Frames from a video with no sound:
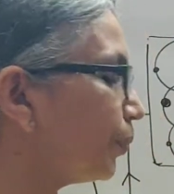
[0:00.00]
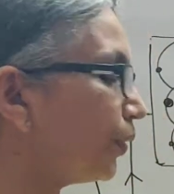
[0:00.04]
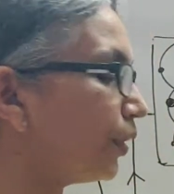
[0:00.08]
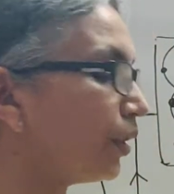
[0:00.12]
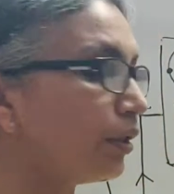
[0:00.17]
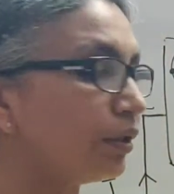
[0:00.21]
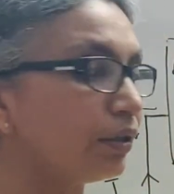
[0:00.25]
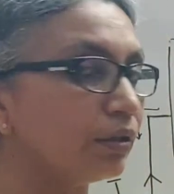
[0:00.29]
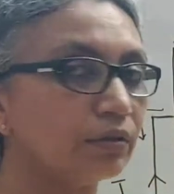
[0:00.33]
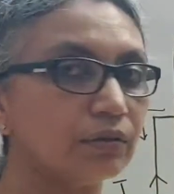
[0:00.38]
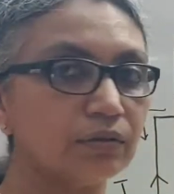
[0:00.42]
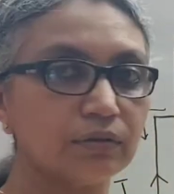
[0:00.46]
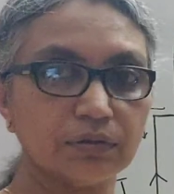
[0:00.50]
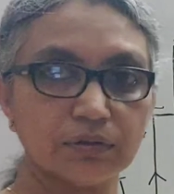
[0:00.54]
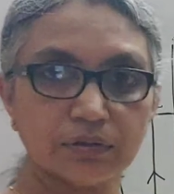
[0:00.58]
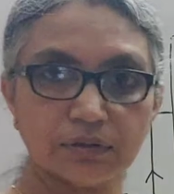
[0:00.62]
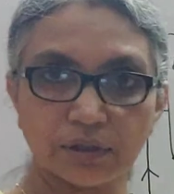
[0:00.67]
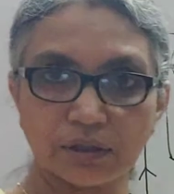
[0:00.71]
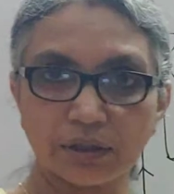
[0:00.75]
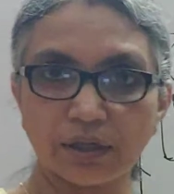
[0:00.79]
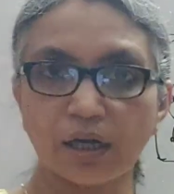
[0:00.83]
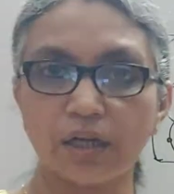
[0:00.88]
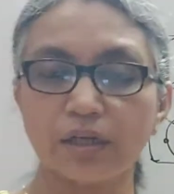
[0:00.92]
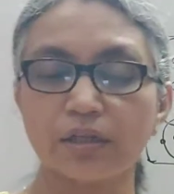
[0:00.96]
will be
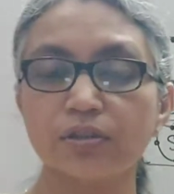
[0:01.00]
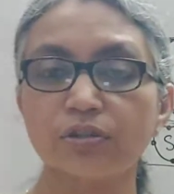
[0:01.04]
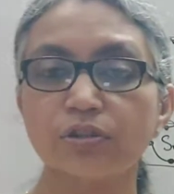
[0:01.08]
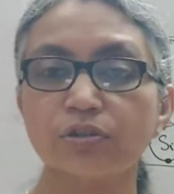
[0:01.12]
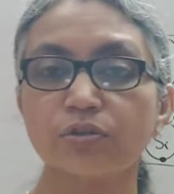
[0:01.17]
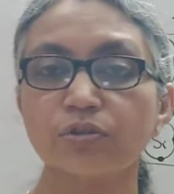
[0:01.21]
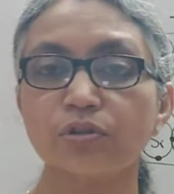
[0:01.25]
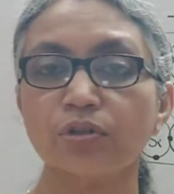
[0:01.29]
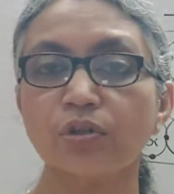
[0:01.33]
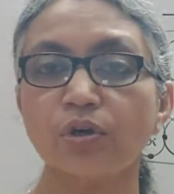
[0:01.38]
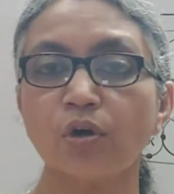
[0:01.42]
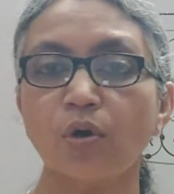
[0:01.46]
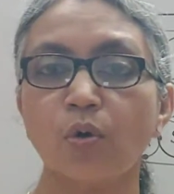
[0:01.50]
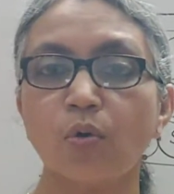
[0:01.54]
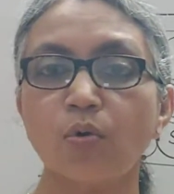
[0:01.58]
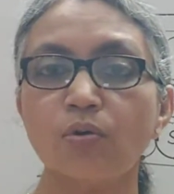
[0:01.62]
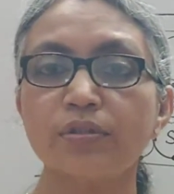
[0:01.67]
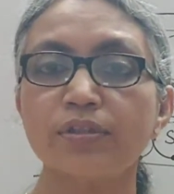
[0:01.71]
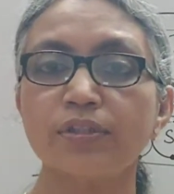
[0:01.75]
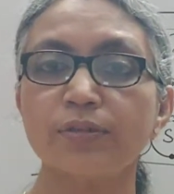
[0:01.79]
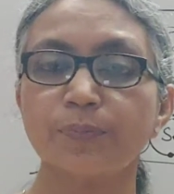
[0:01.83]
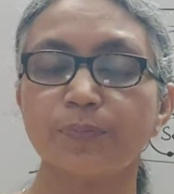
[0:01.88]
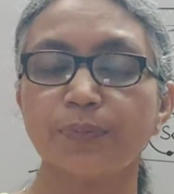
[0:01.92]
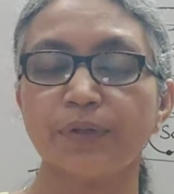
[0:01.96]
the current due to the
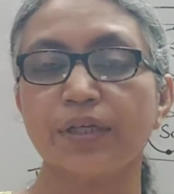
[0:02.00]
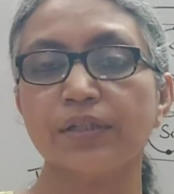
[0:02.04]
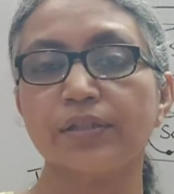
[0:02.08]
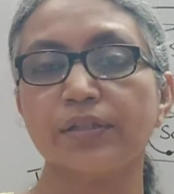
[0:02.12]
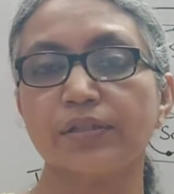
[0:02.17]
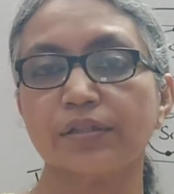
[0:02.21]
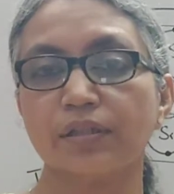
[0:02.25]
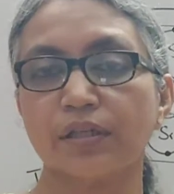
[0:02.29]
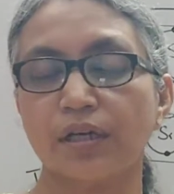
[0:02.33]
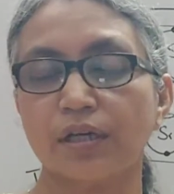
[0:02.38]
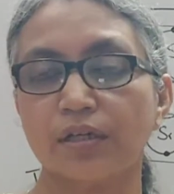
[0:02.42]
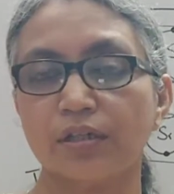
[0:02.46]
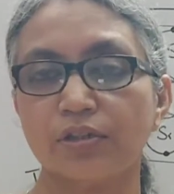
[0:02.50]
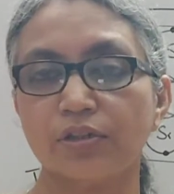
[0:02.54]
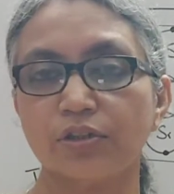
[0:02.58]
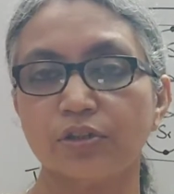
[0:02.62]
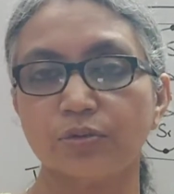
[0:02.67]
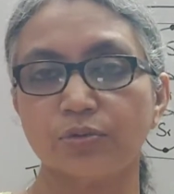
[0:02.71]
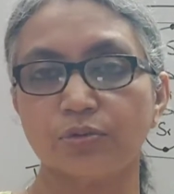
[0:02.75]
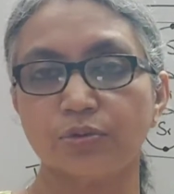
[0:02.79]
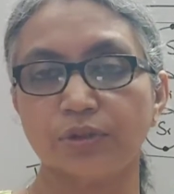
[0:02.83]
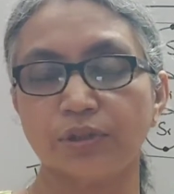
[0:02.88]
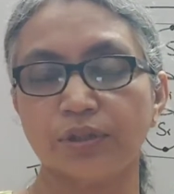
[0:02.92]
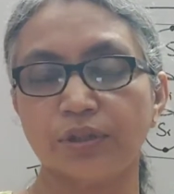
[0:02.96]
holes plus current
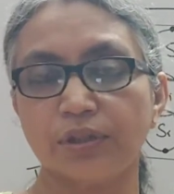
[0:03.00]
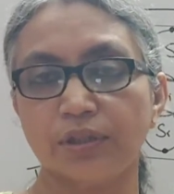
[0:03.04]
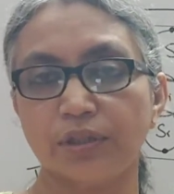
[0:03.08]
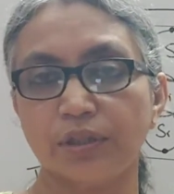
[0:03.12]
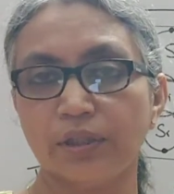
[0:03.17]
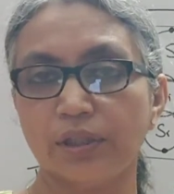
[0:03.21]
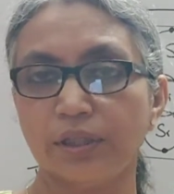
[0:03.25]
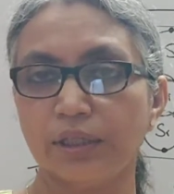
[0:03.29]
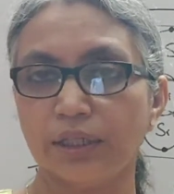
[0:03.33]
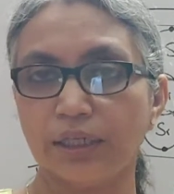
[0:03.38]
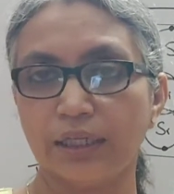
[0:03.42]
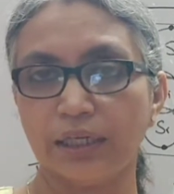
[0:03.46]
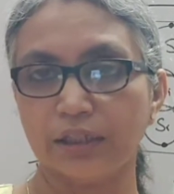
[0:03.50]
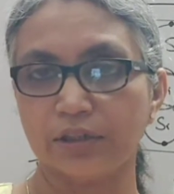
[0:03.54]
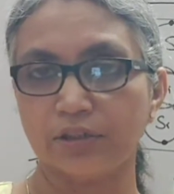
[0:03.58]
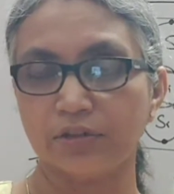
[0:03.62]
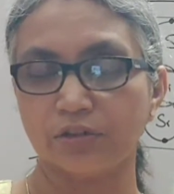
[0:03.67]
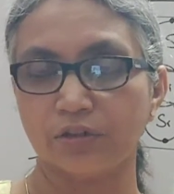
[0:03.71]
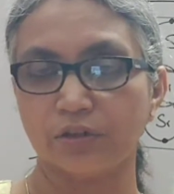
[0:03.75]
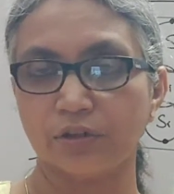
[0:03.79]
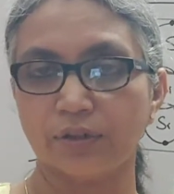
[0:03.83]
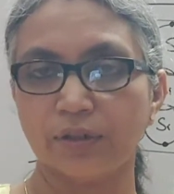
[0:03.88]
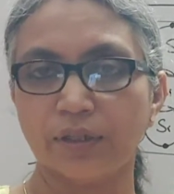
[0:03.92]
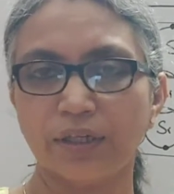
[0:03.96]
due to the
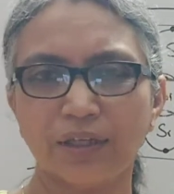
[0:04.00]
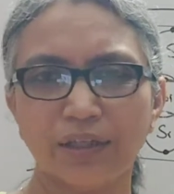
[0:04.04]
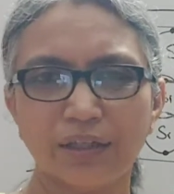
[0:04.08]
electron.